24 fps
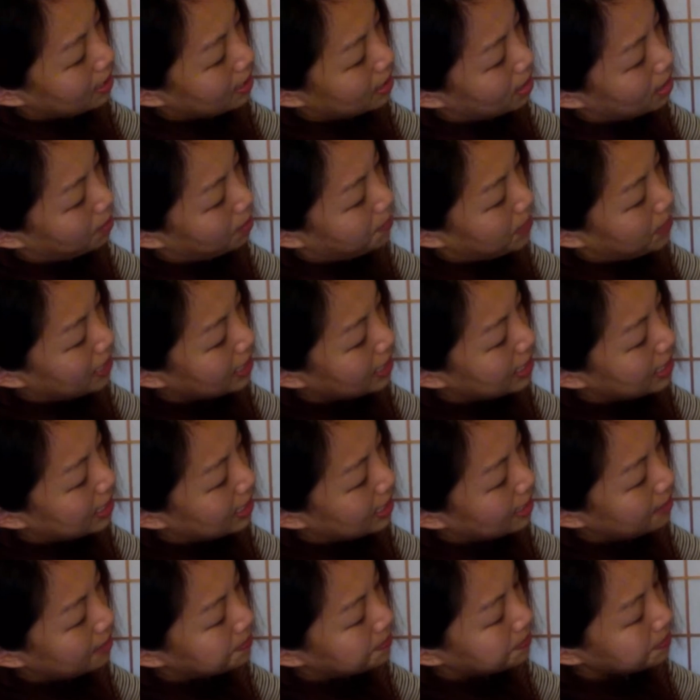the pinky,
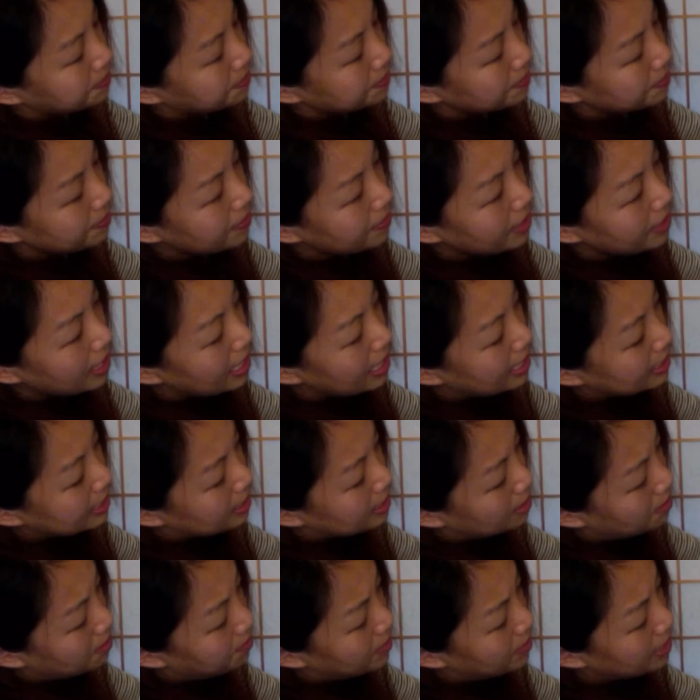is the
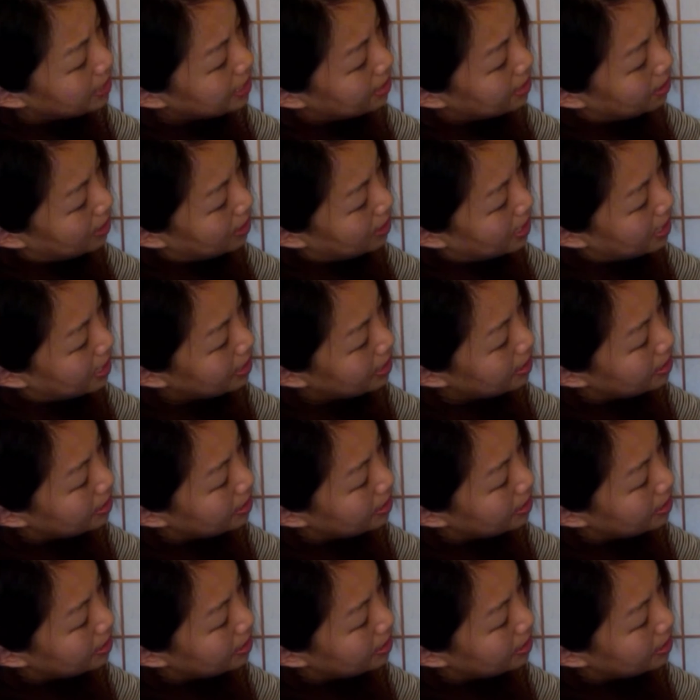medial head,